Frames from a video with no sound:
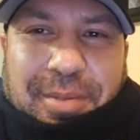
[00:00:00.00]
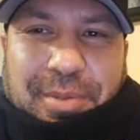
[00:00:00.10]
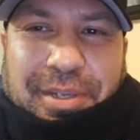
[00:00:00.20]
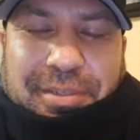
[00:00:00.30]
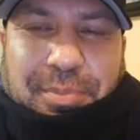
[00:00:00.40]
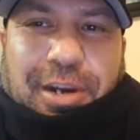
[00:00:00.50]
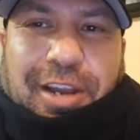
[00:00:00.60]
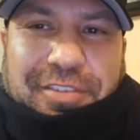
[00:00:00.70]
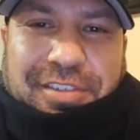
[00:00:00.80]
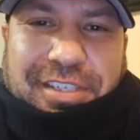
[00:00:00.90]
but the
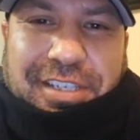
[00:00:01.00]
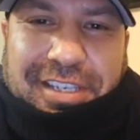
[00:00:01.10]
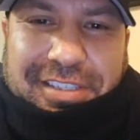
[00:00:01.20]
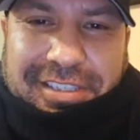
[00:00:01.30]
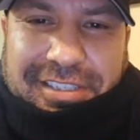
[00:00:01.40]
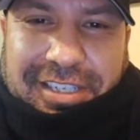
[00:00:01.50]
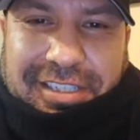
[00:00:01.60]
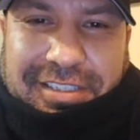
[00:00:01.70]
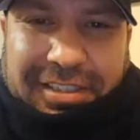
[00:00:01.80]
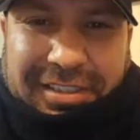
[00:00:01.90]
prophecy as in like